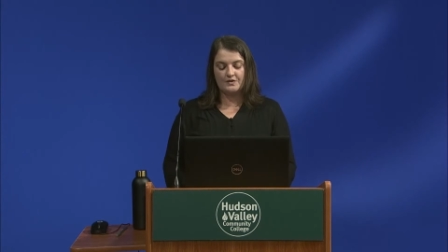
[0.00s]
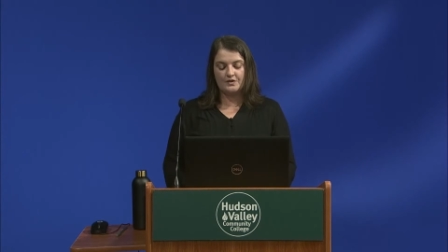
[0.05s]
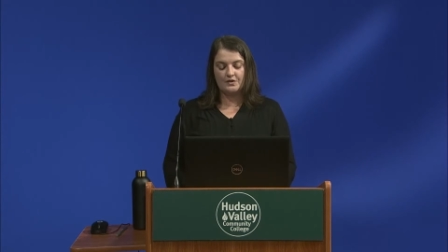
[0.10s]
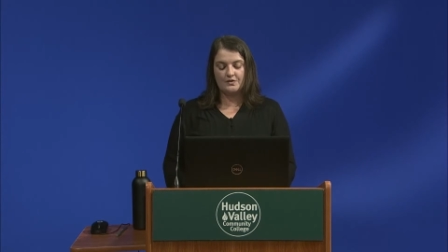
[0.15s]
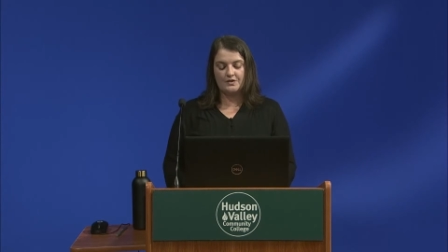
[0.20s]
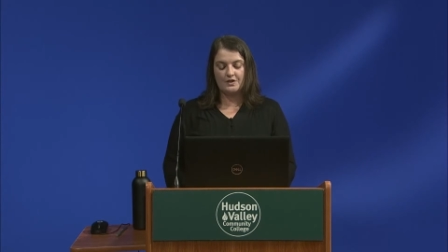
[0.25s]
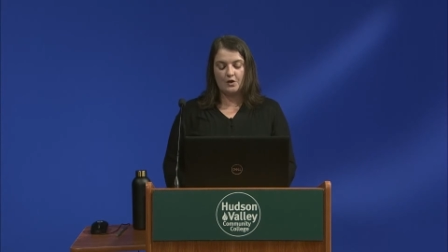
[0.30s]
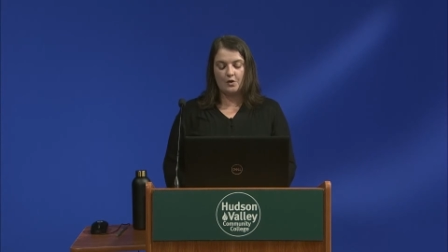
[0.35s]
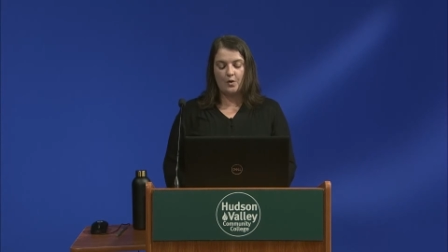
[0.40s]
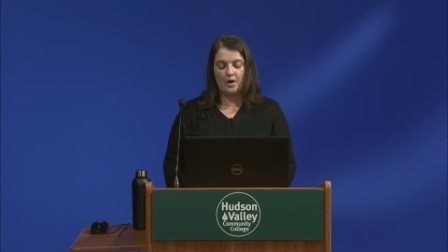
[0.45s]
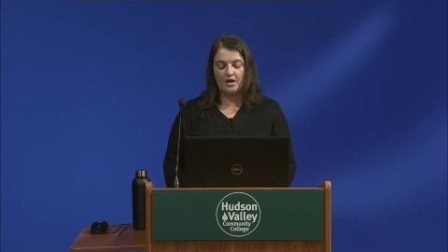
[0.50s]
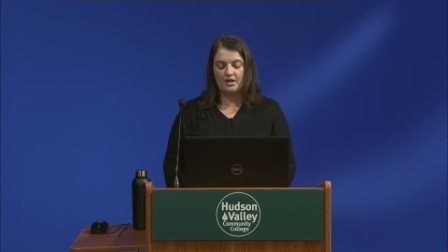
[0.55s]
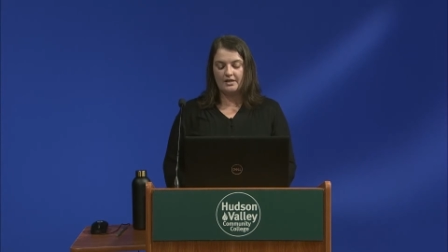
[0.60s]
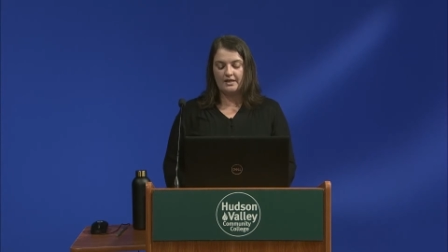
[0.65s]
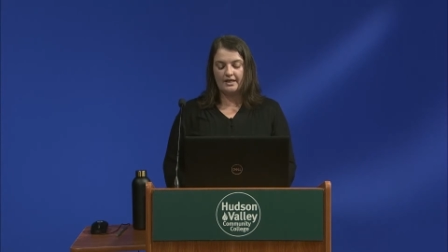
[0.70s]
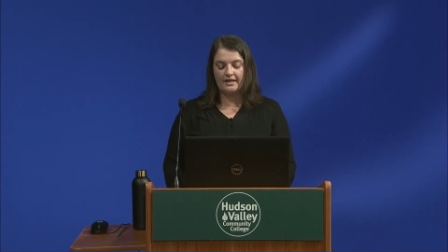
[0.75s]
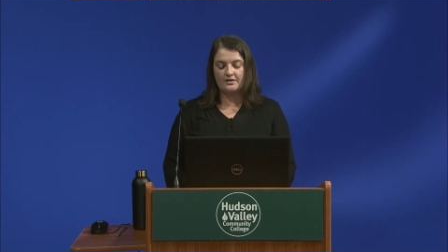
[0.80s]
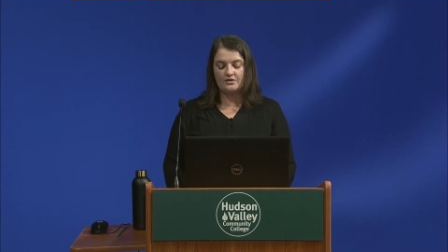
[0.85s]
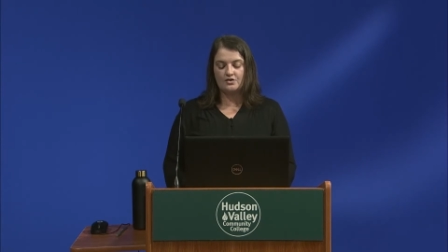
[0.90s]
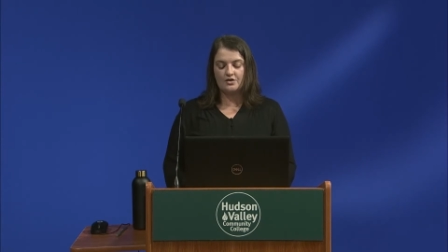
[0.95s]
using
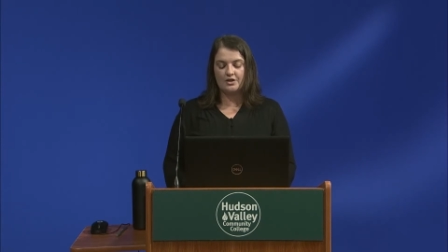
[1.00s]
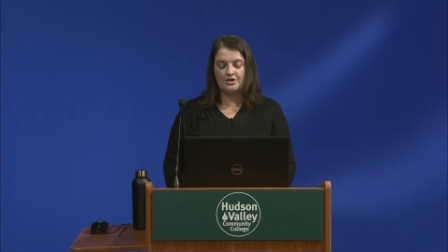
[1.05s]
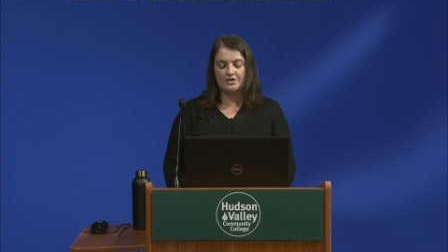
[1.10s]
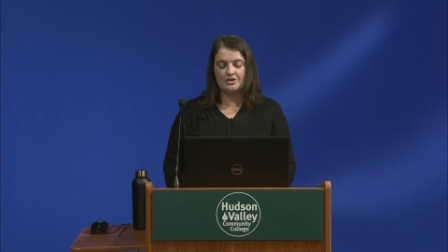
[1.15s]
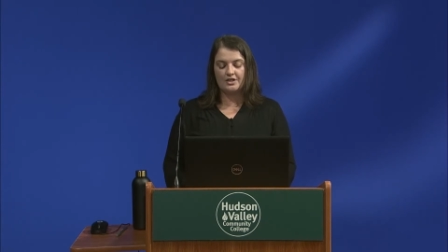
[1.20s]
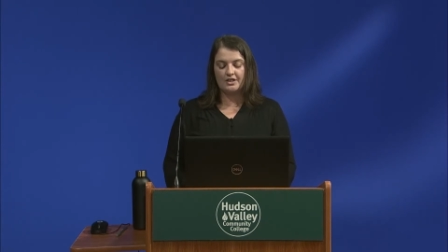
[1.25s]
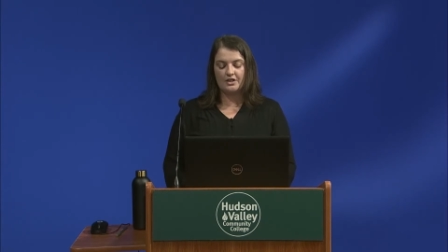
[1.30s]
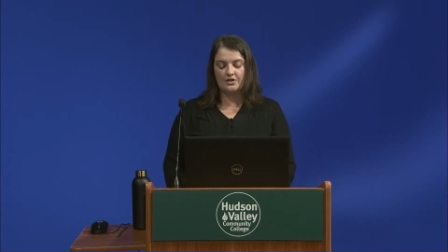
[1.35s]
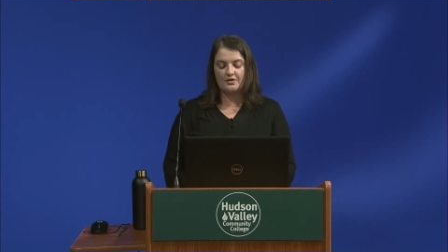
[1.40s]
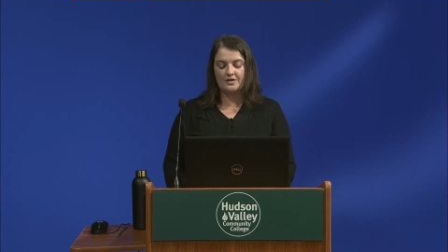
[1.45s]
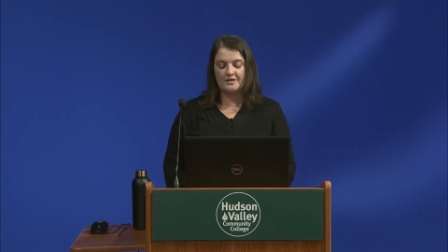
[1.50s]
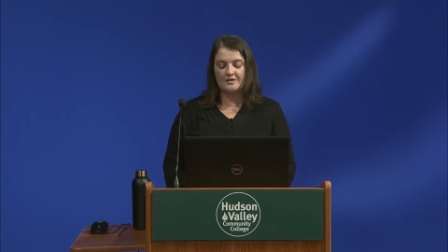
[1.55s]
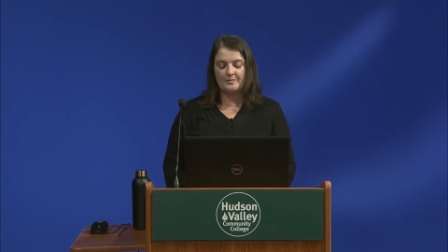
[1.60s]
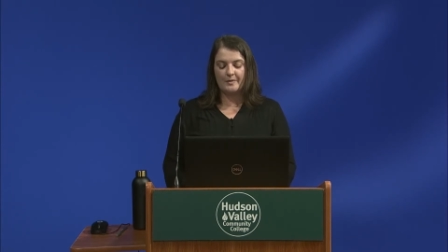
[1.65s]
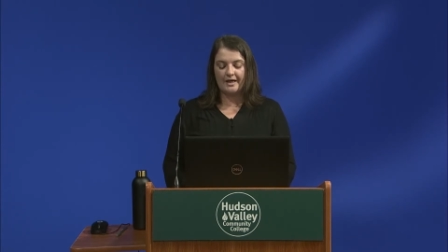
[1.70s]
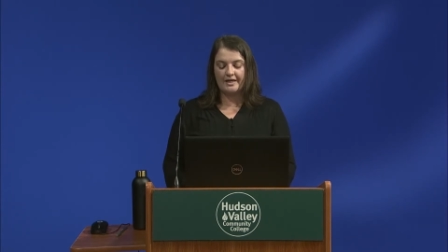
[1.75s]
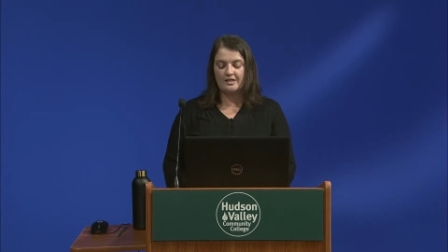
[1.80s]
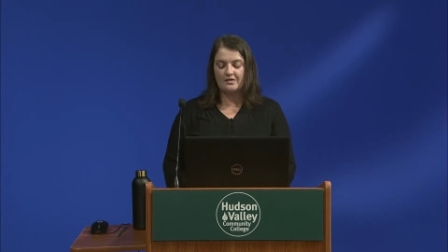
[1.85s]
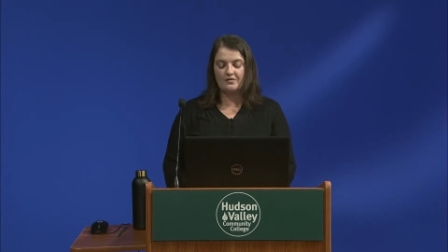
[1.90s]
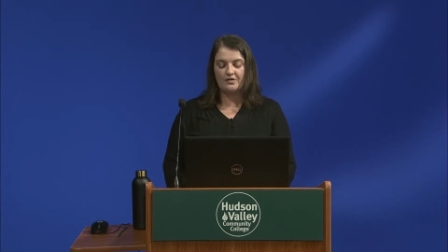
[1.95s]
quality construction that you'd
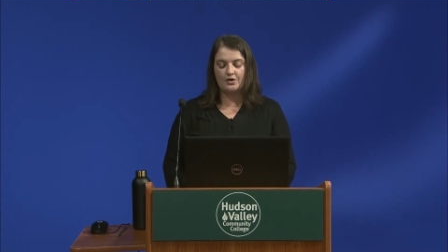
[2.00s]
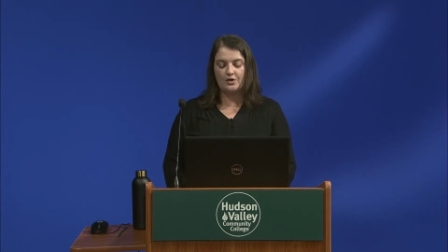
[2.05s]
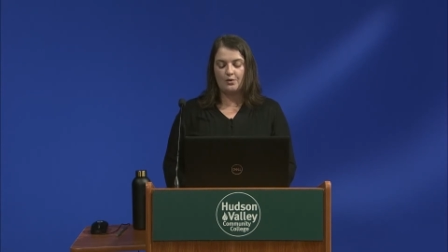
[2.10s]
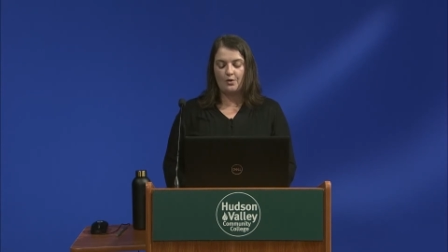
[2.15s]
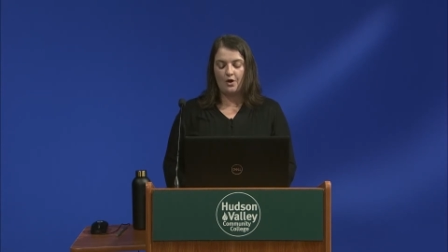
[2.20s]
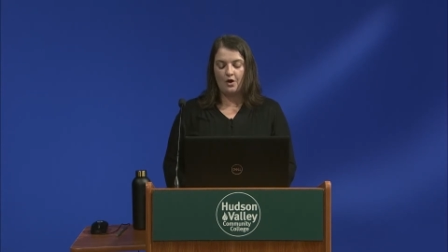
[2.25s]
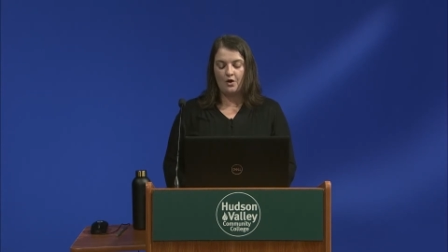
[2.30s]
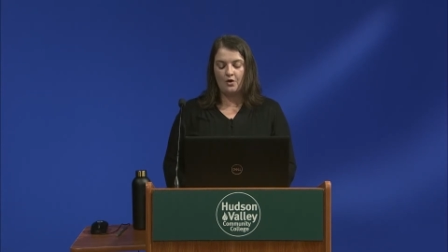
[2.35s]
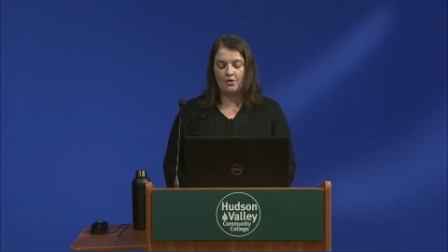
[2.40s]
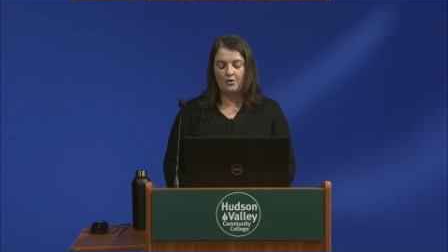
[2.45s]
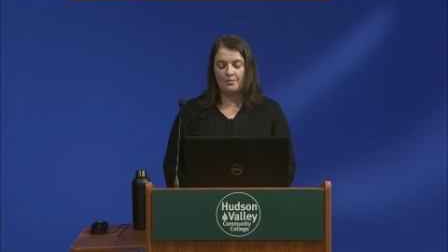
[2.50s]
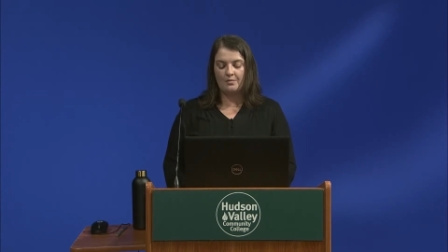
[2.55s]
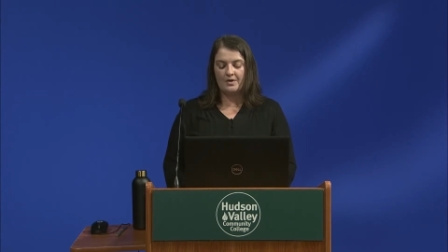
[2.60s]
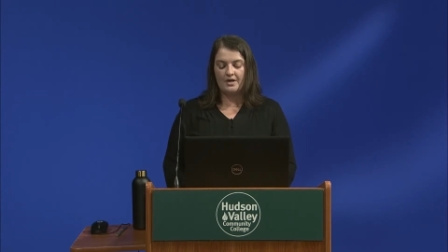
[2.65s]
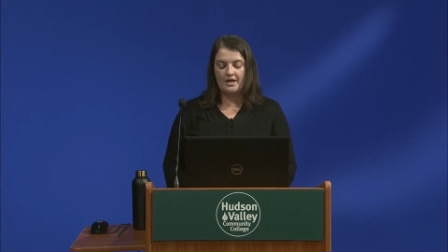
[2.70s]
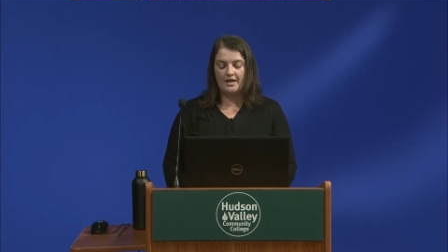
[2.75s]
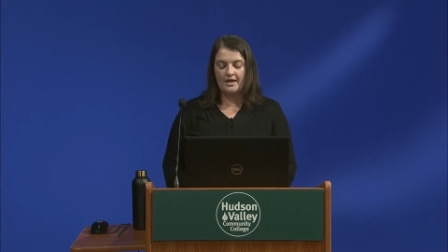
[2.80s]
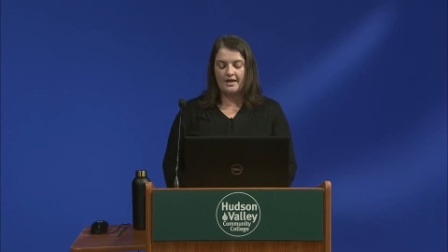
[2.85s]
expect of a new home,